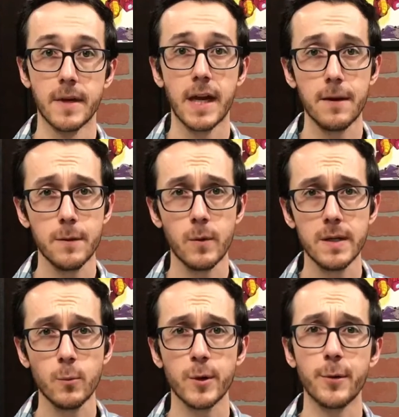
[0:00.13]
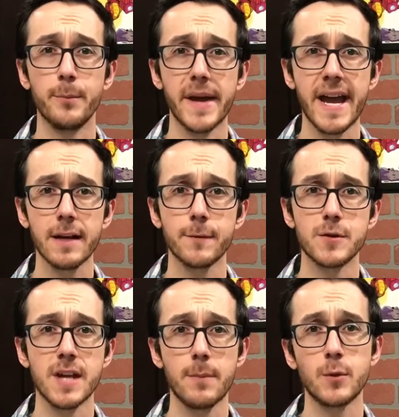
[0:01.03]
Hey everyone, we're back for
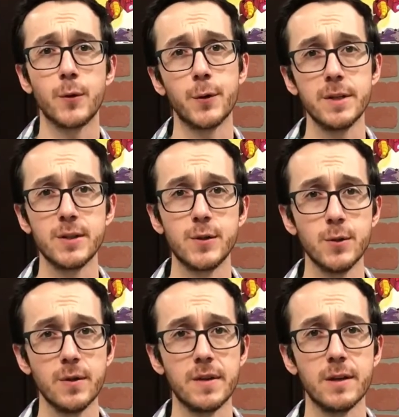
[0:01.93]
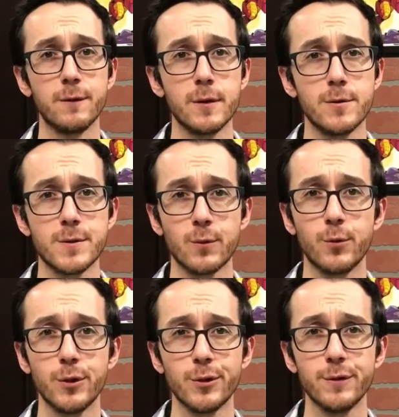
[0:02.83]
chapter 32 of The Adventures of
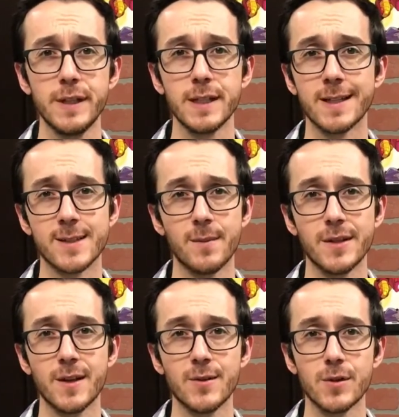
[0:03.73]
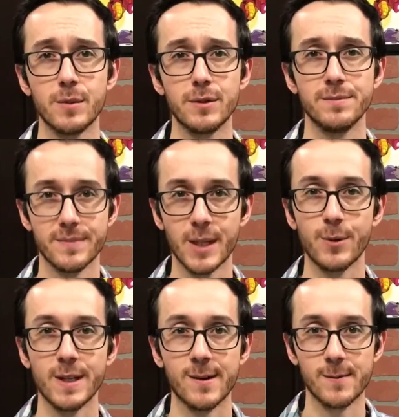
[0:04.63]
Will Irving Automaton Here we go.